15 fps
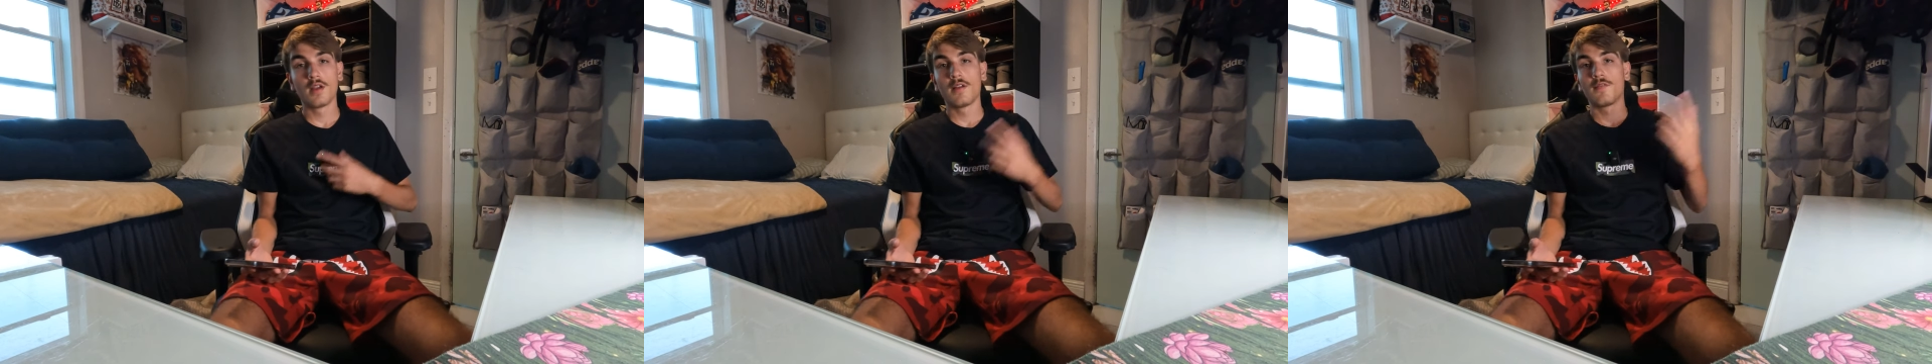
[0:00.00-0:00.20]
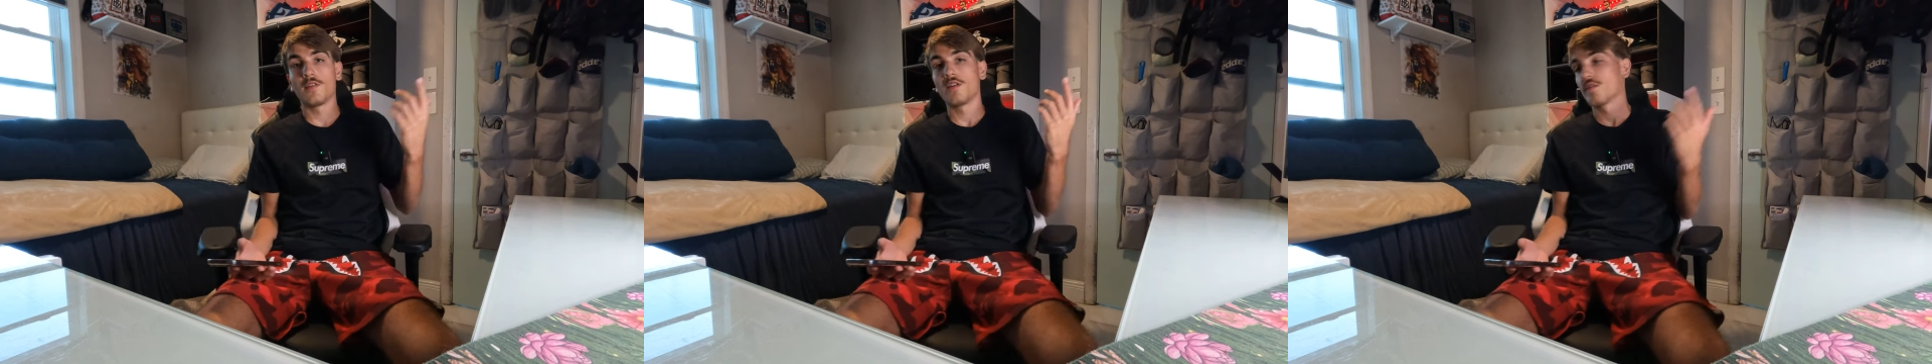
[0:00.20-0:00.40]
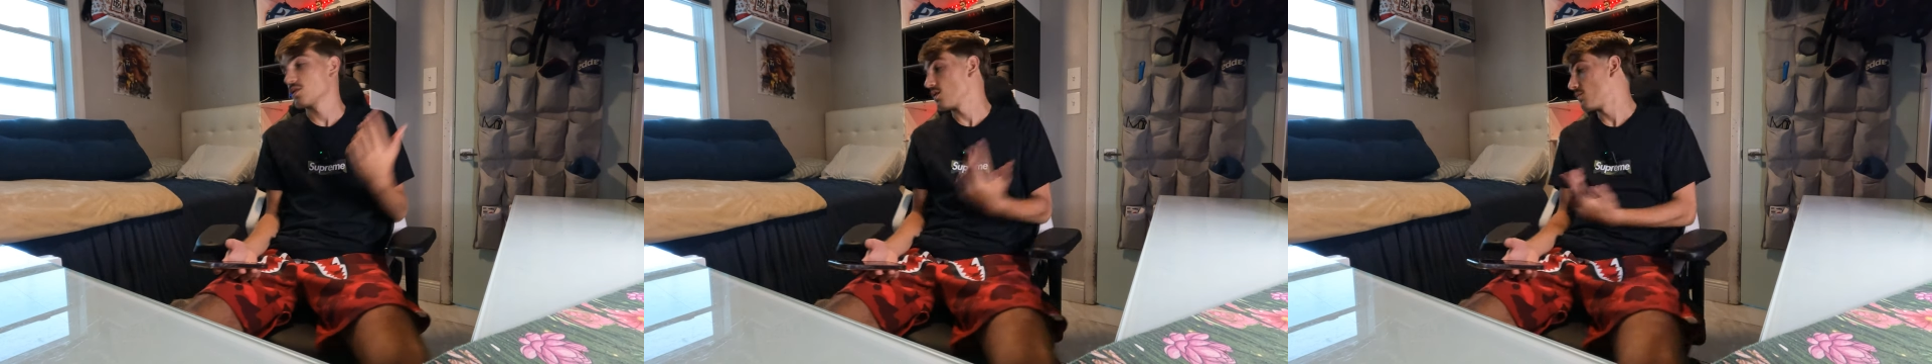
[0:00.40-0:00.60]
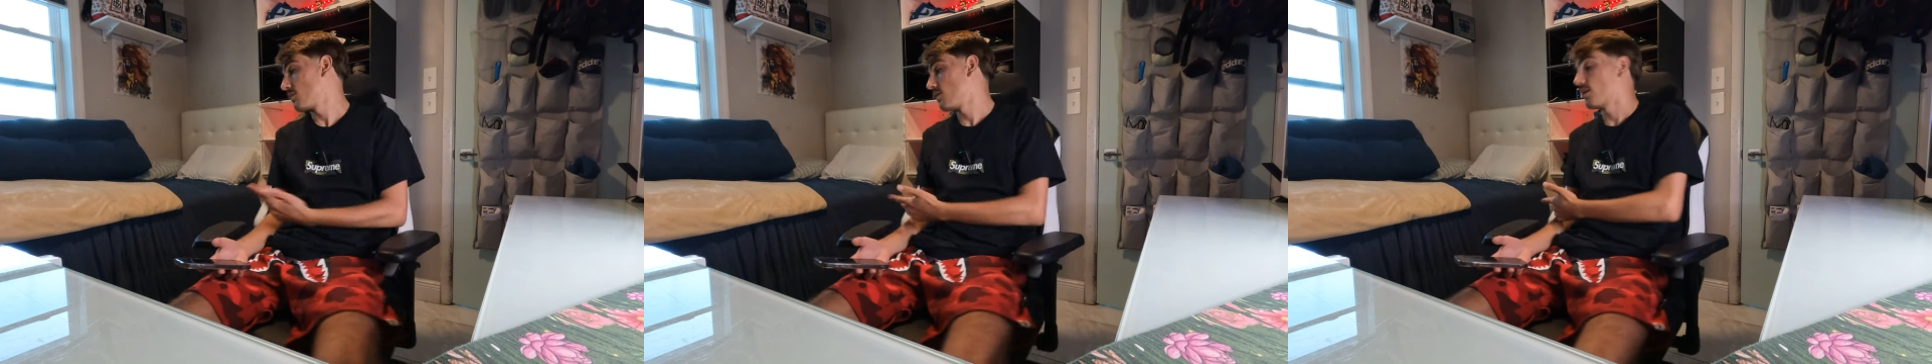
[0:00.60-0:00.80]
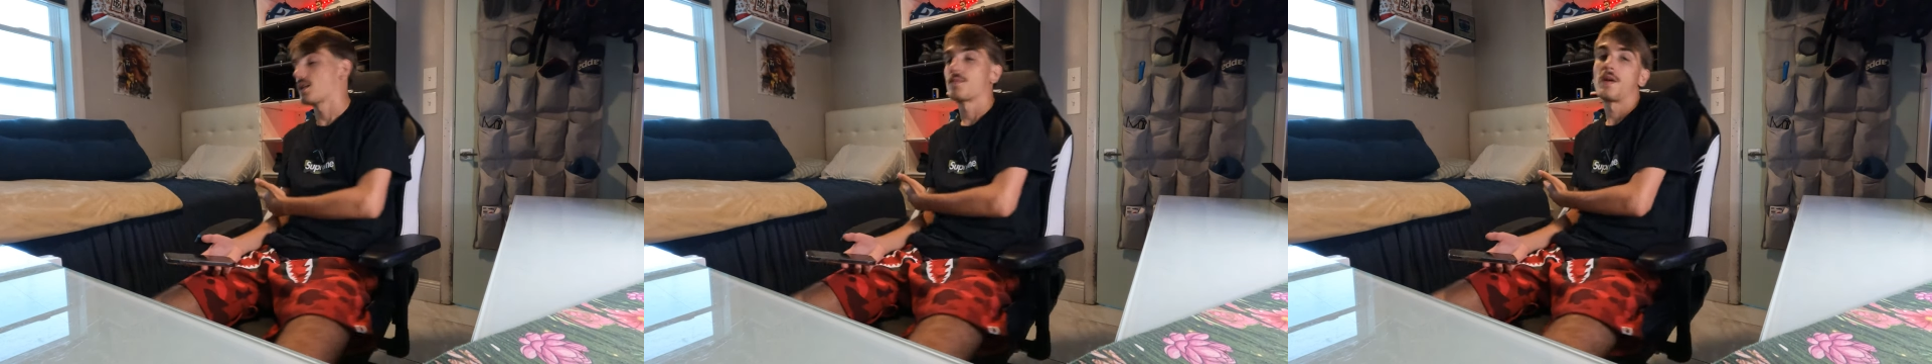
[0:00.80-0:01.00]
If you hear
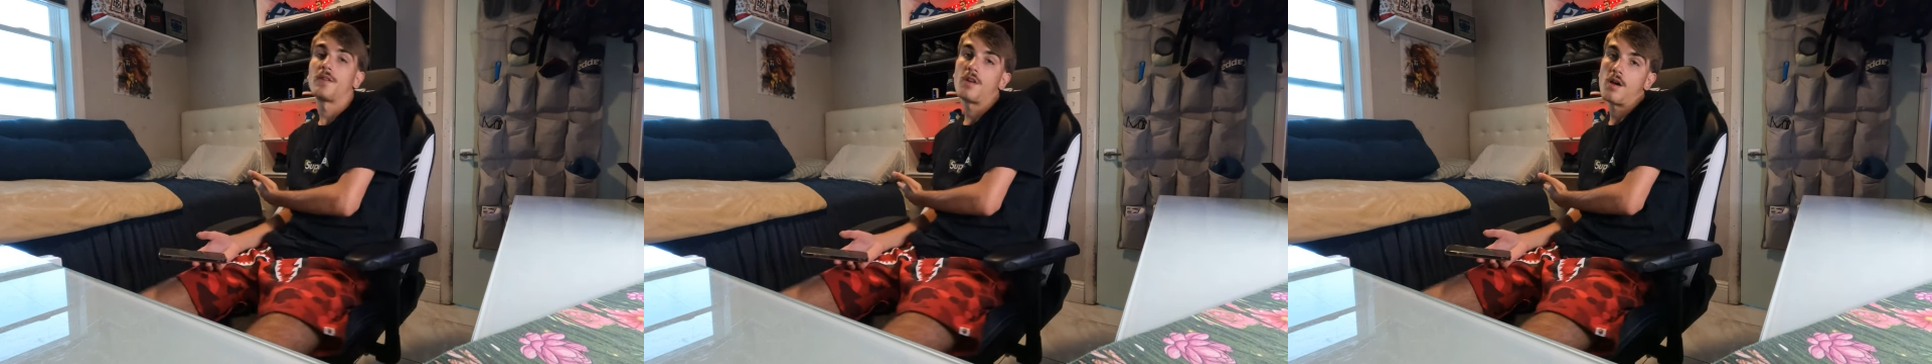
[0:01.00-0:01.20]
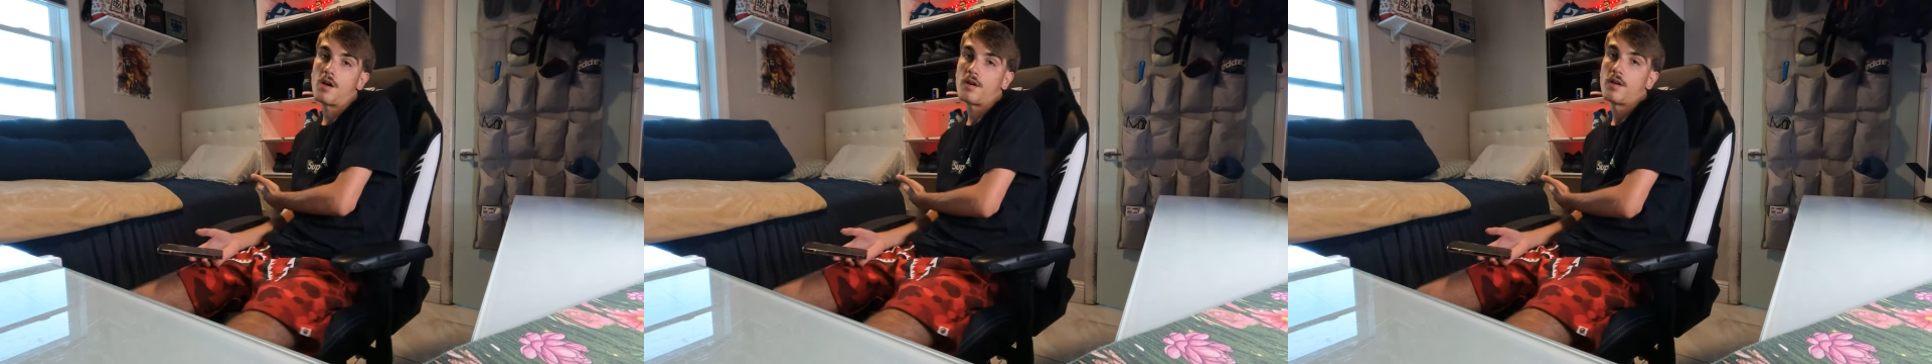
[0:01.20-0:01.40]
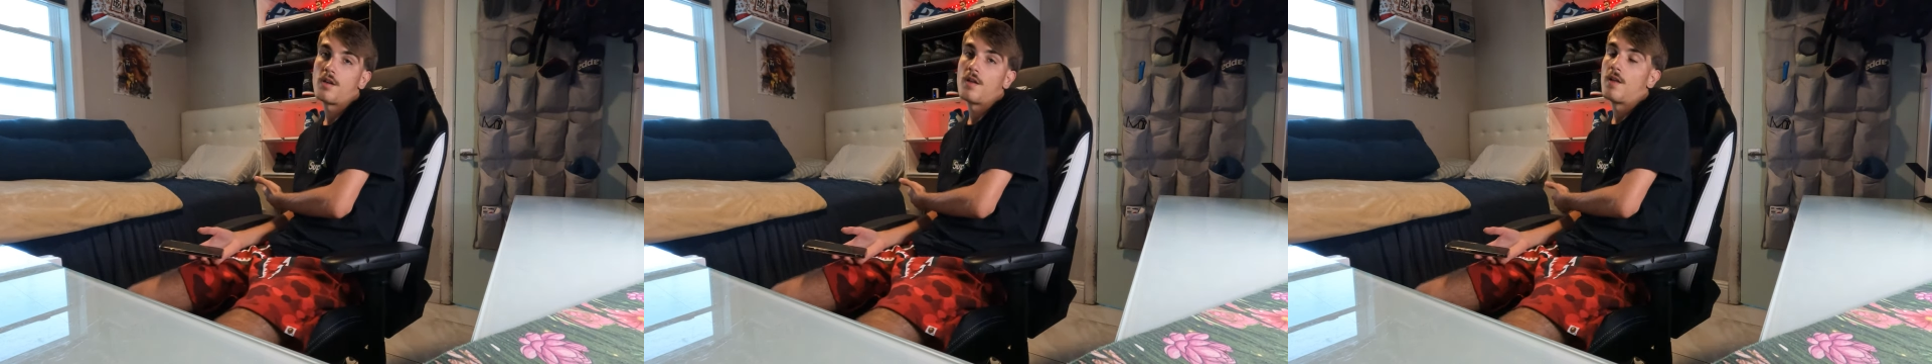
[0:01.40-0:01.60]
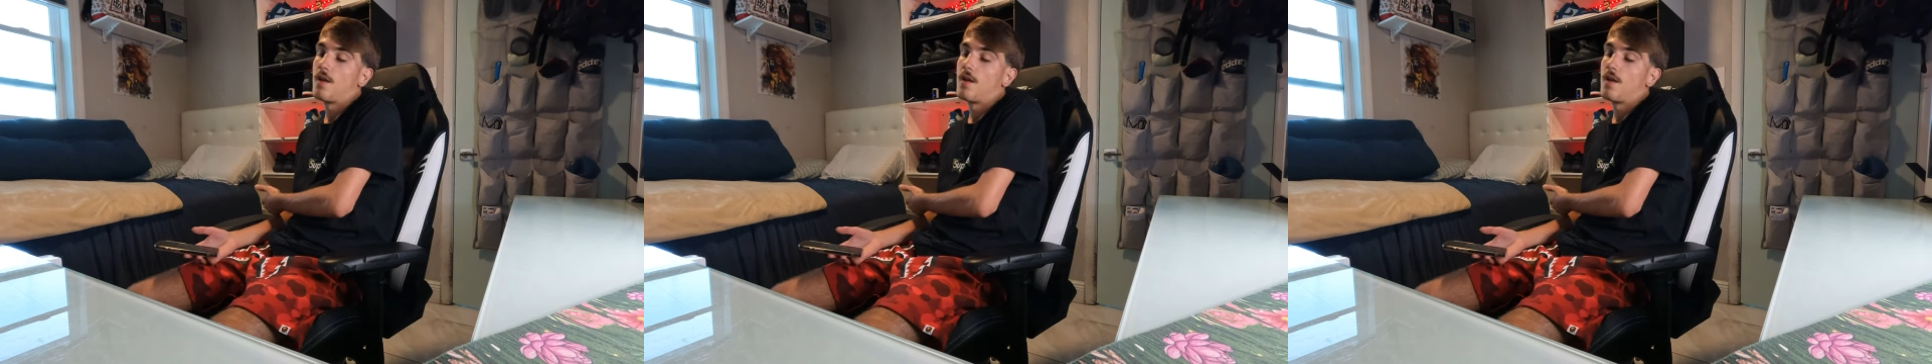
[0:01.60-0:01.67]
something, that's my dog.